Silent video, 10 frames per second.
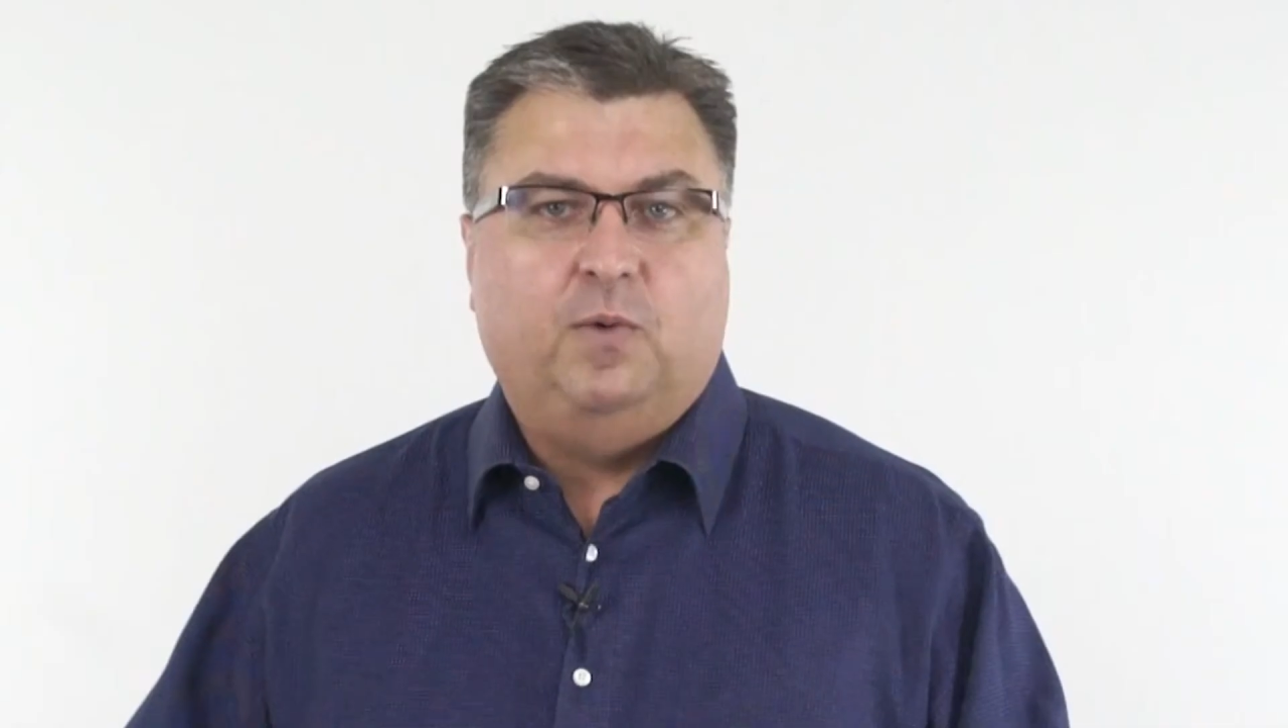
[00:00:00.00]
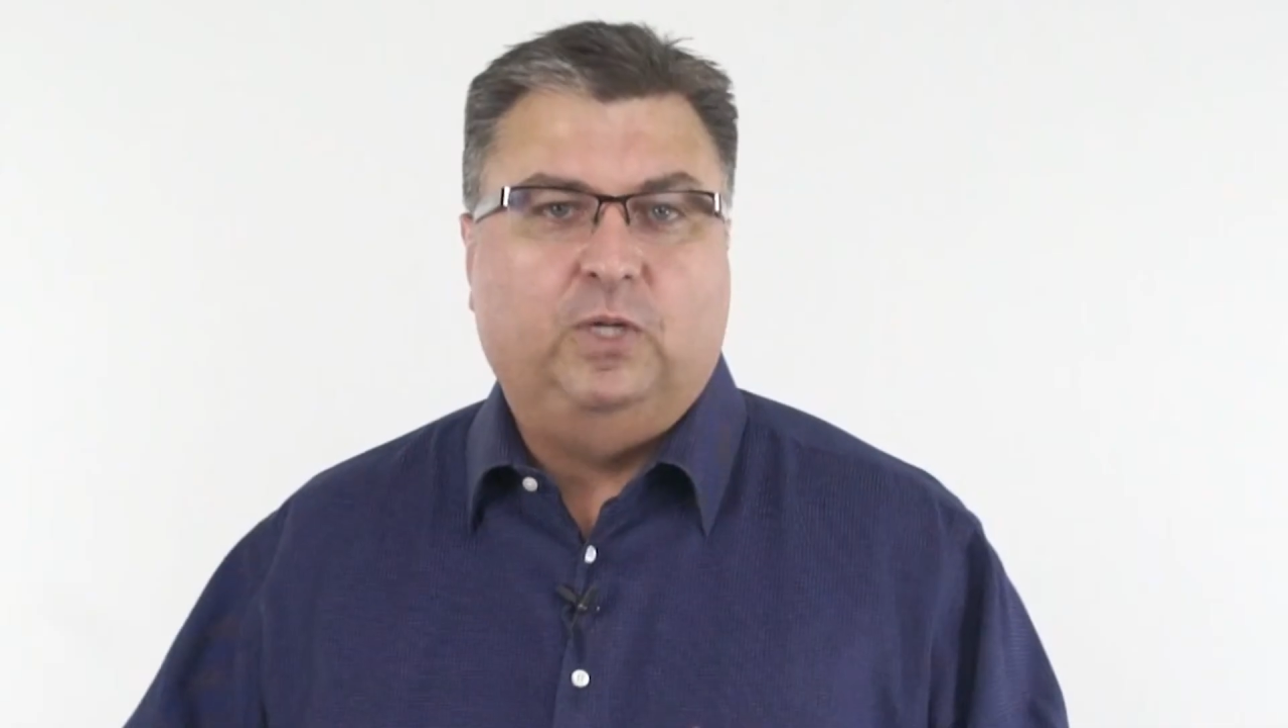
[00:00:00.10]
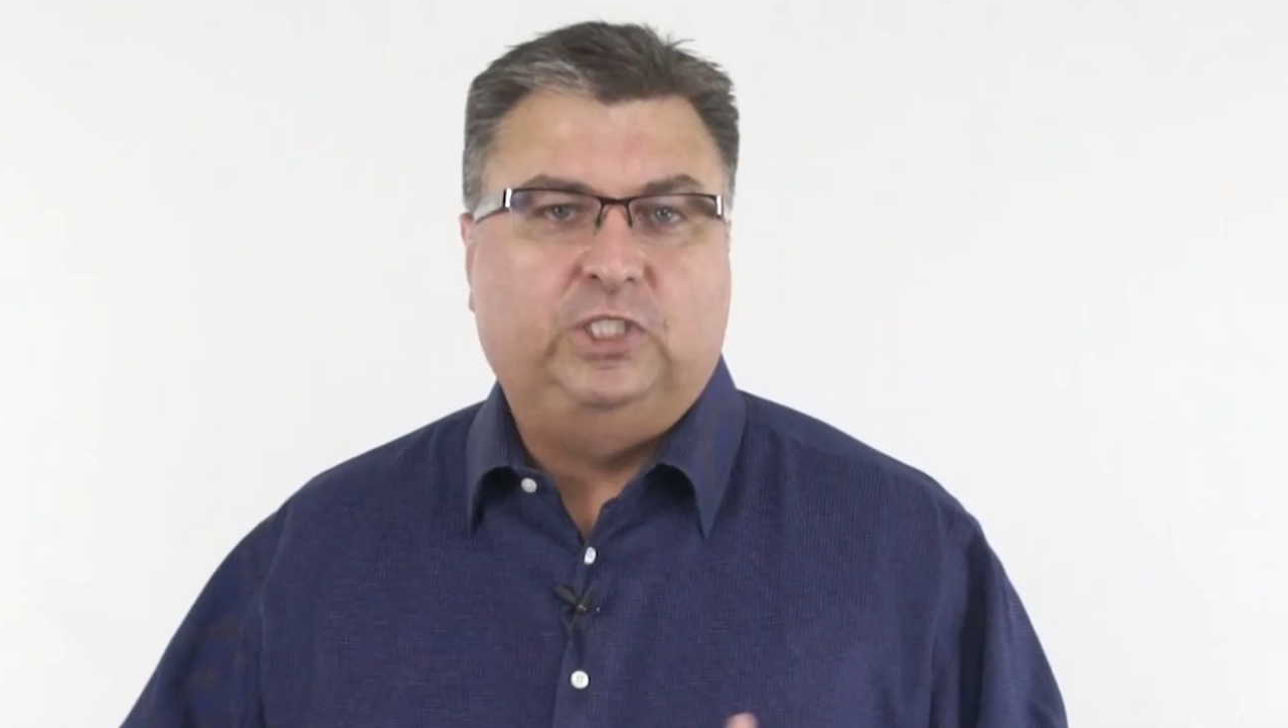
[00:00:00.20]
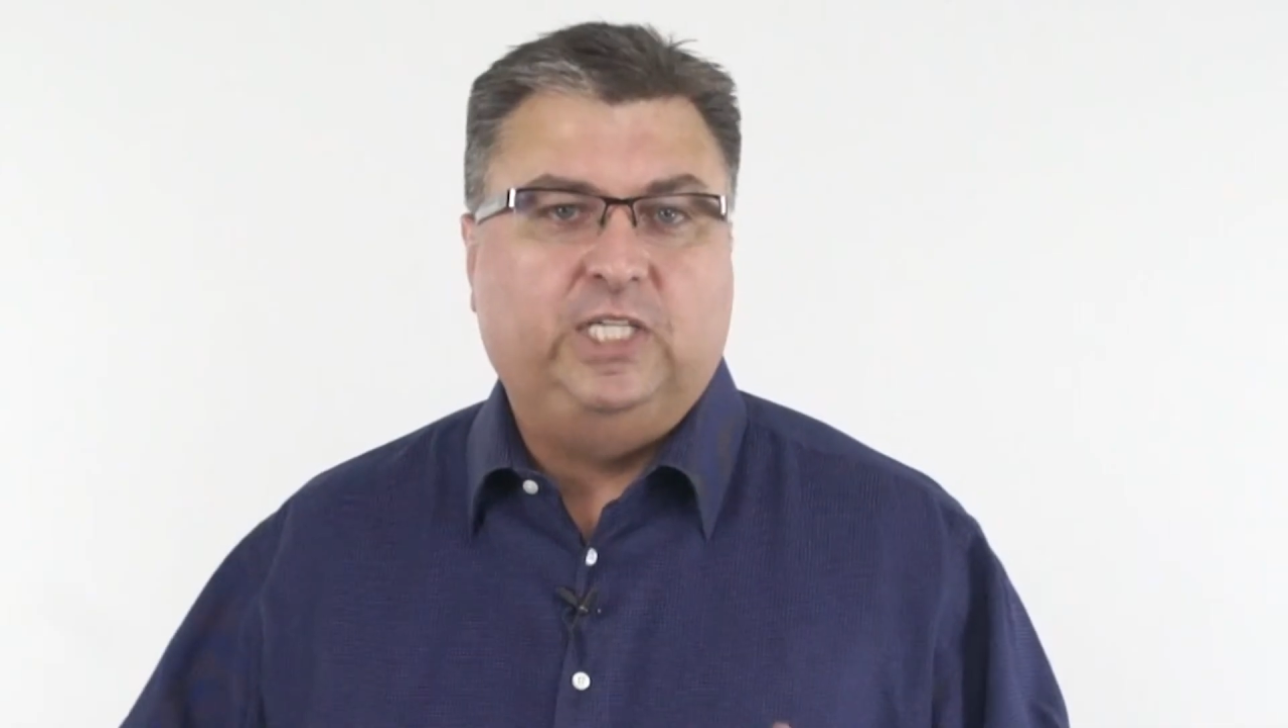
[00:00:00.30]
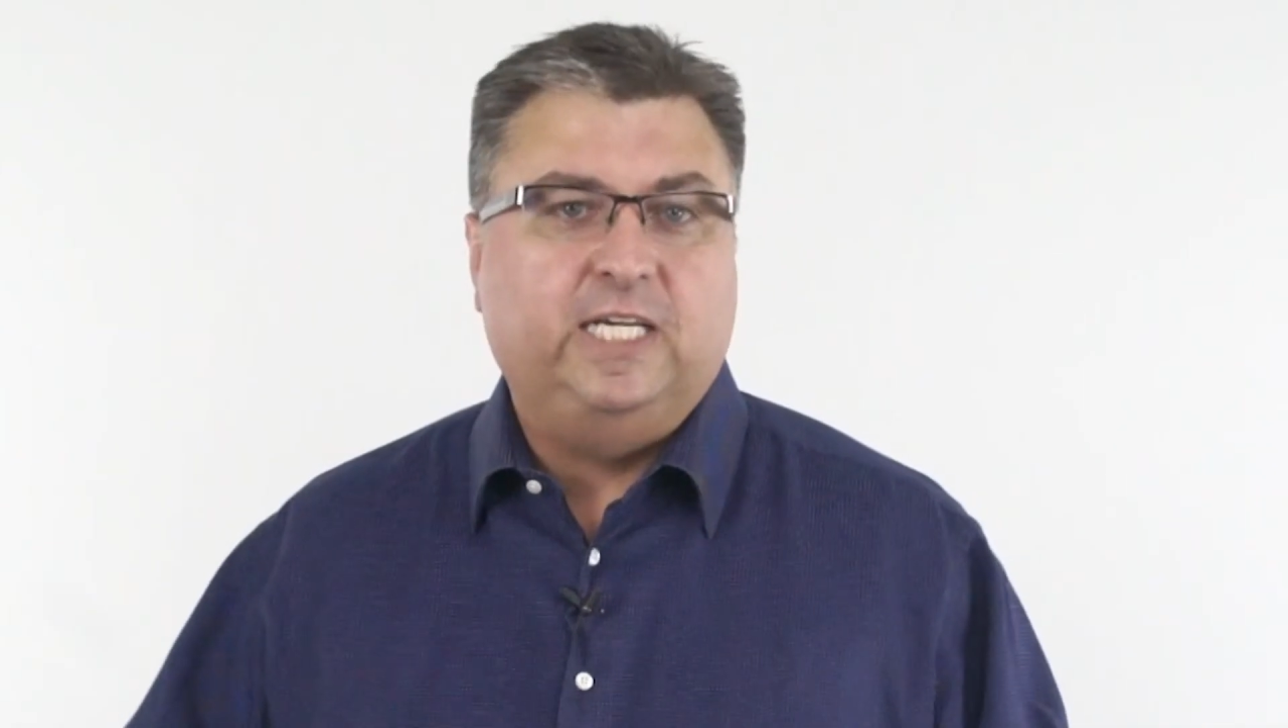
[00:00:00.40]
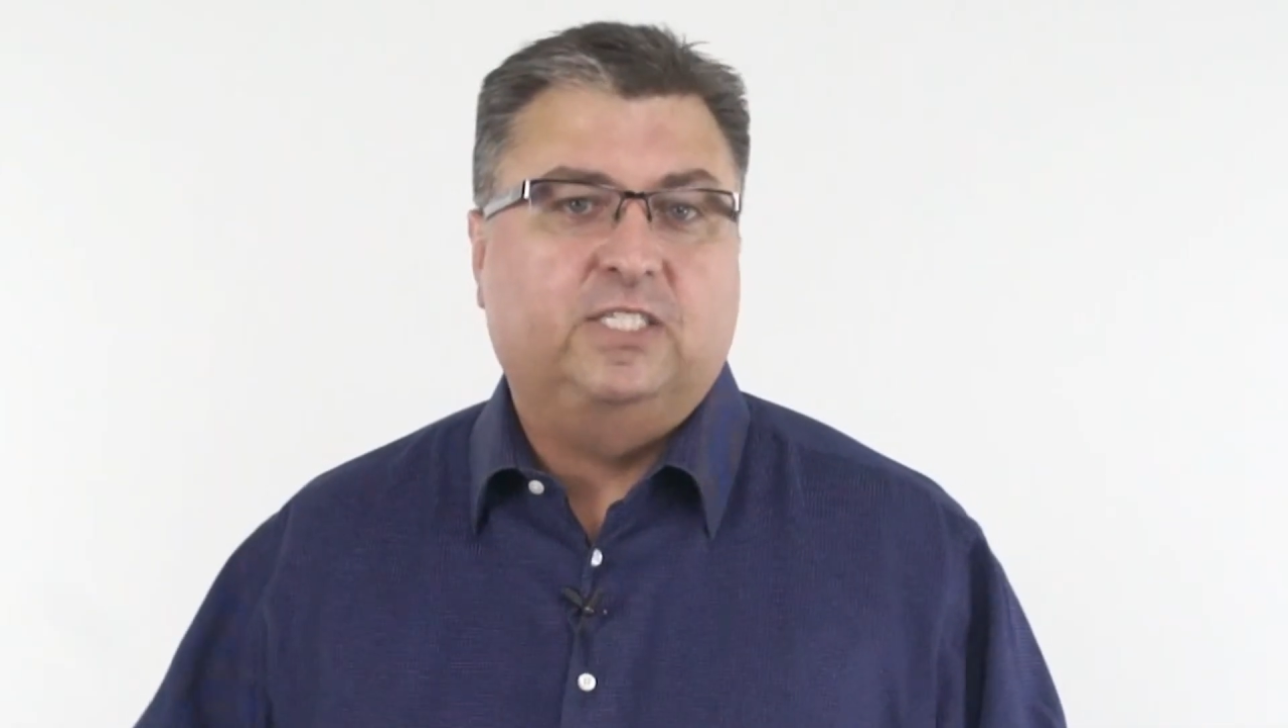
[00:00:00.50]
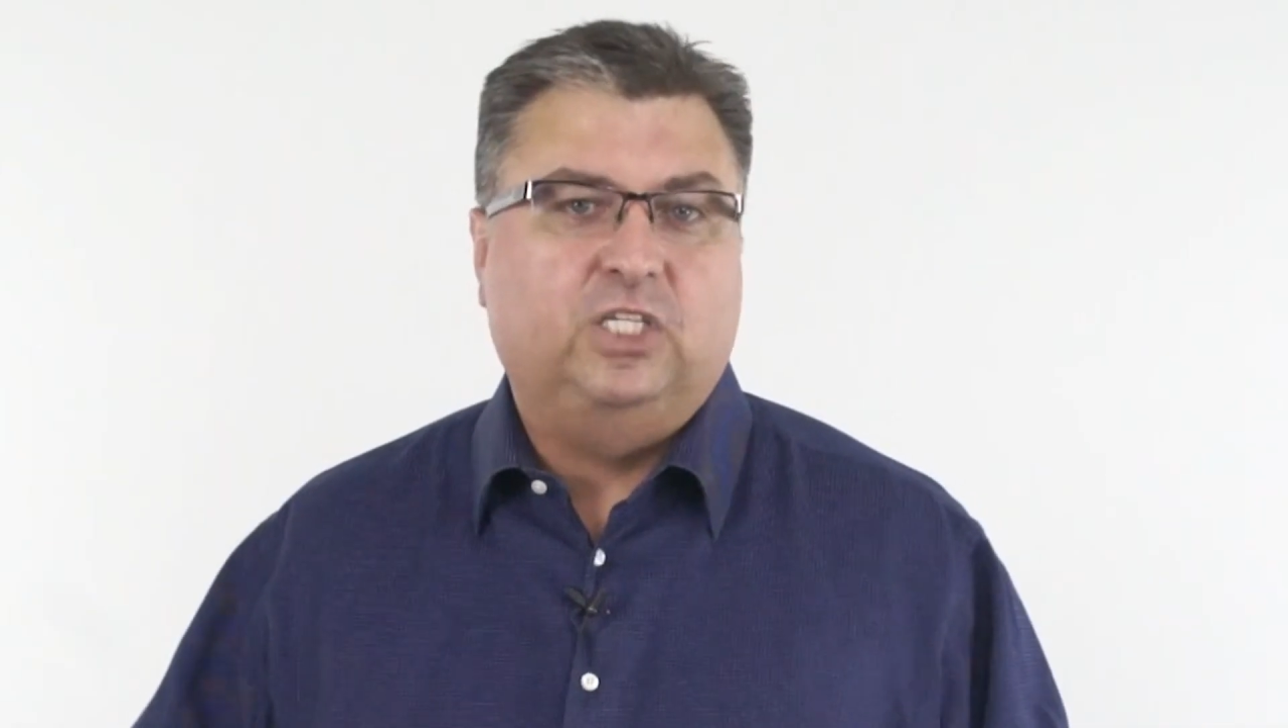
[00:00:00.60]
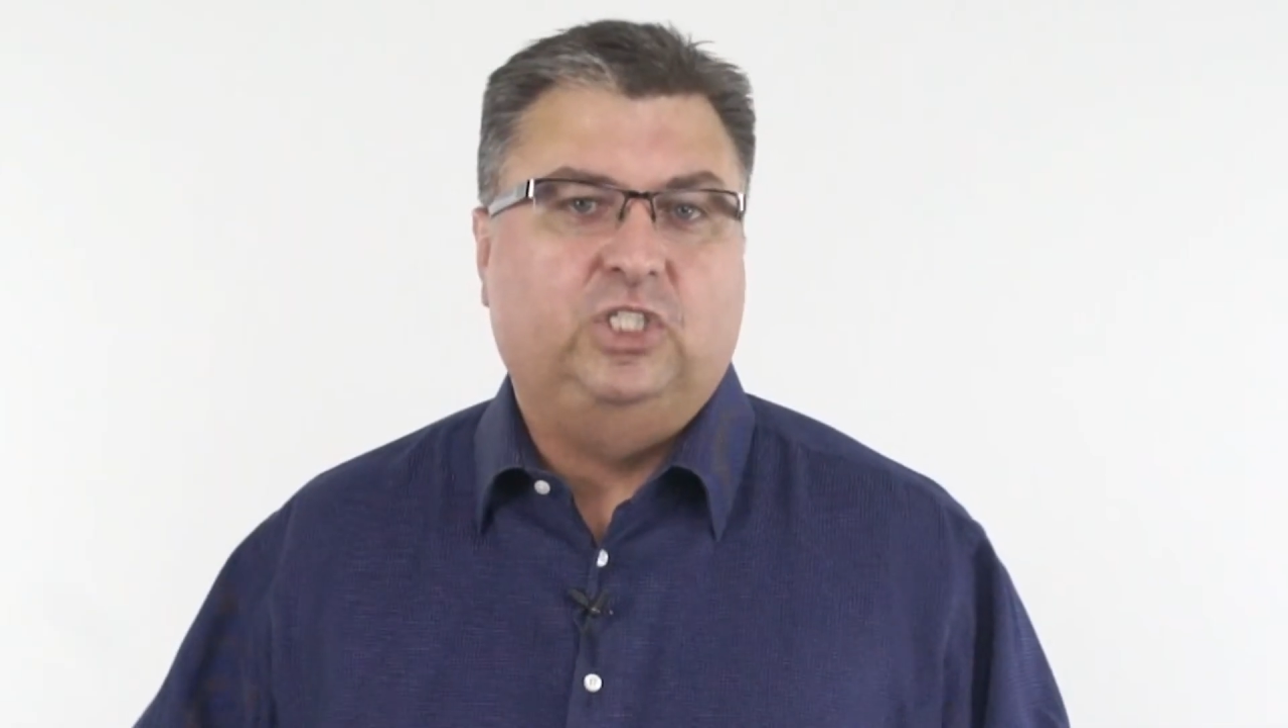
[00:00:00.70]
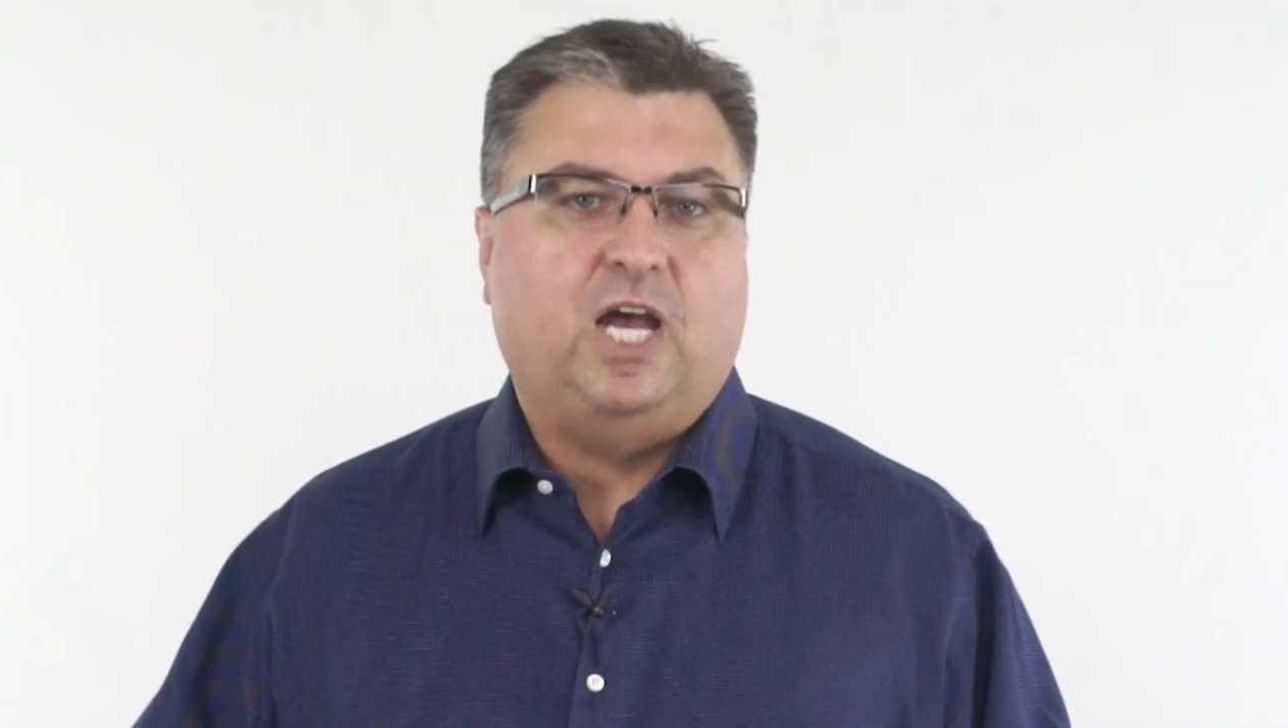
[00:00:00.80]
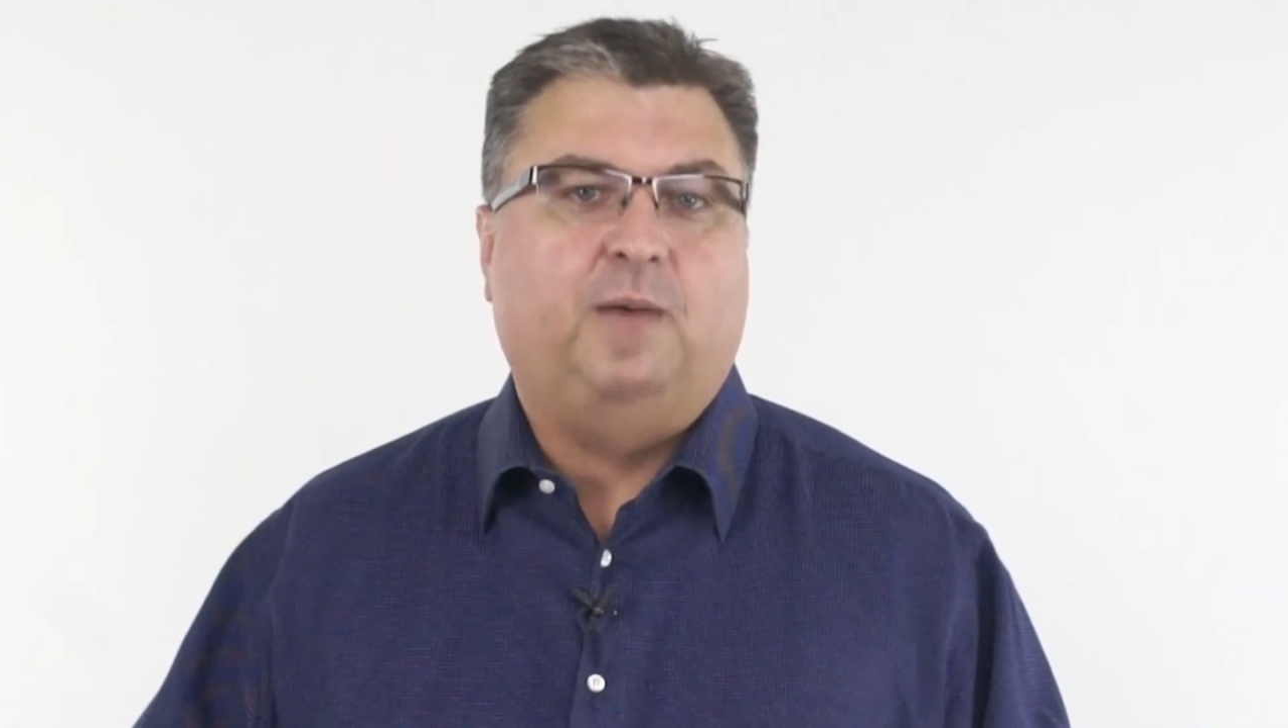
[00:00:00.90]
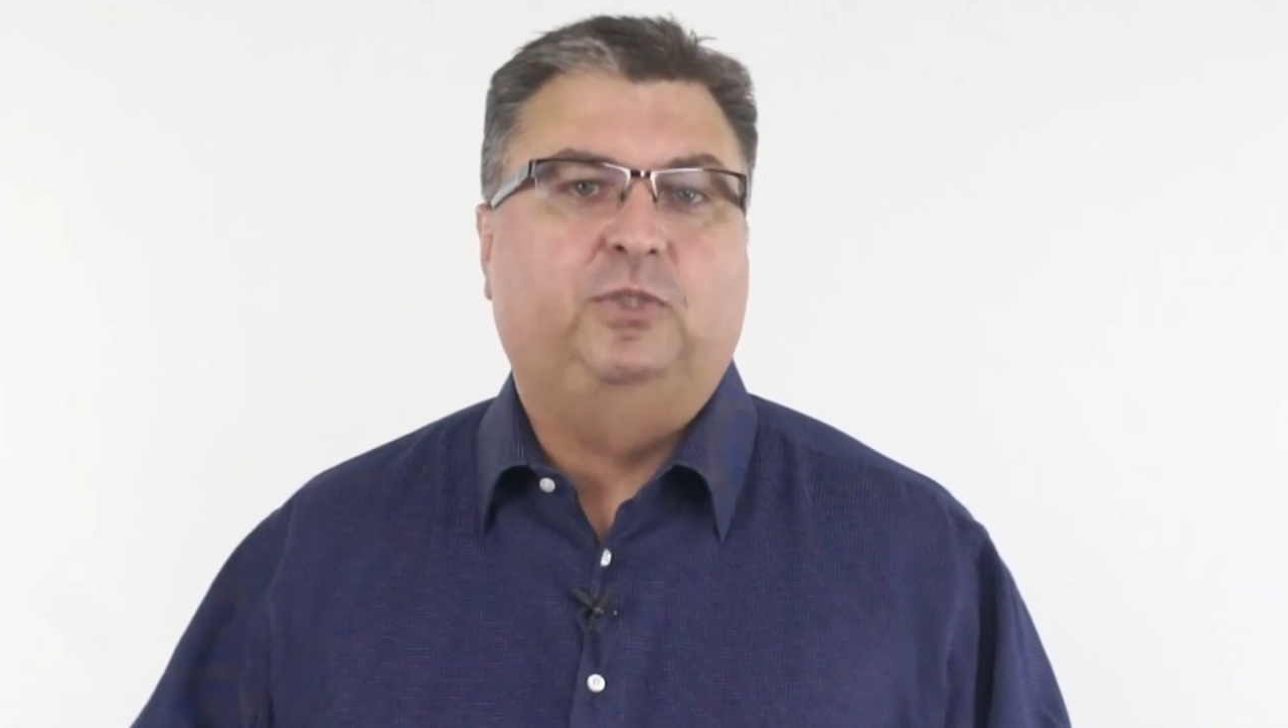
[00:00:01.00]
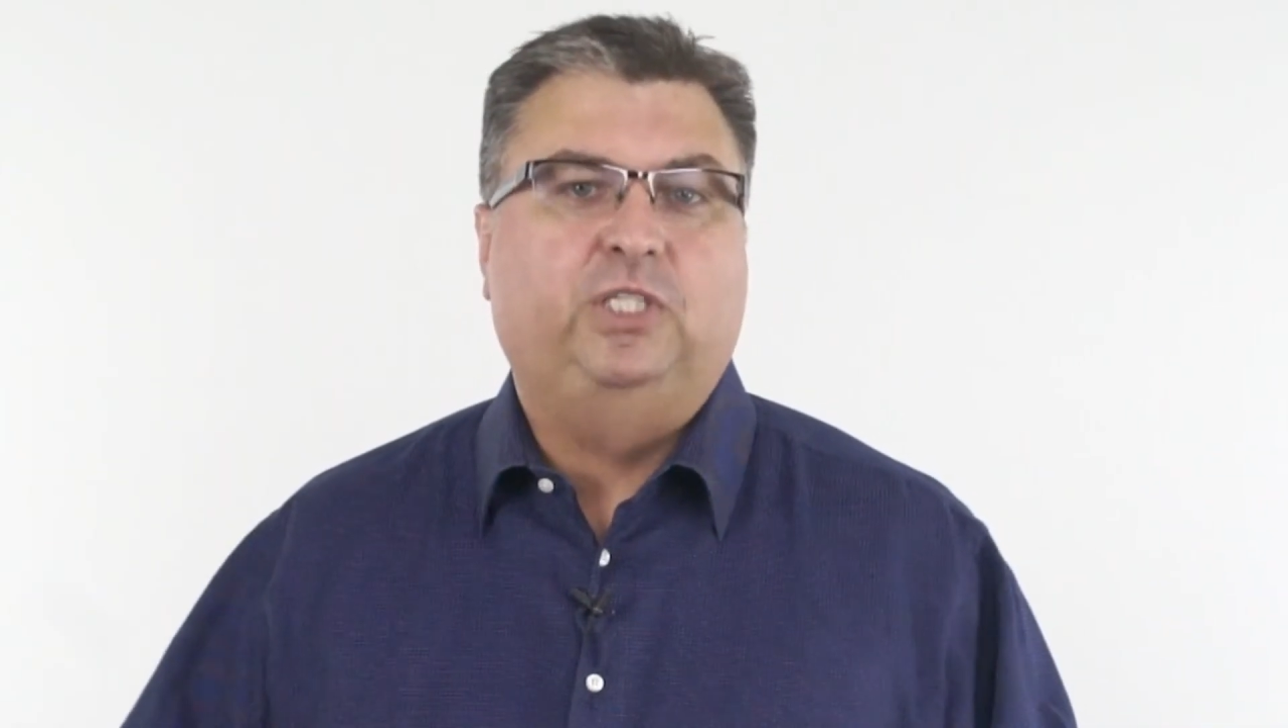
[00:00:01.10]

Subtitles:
And when she gets a job,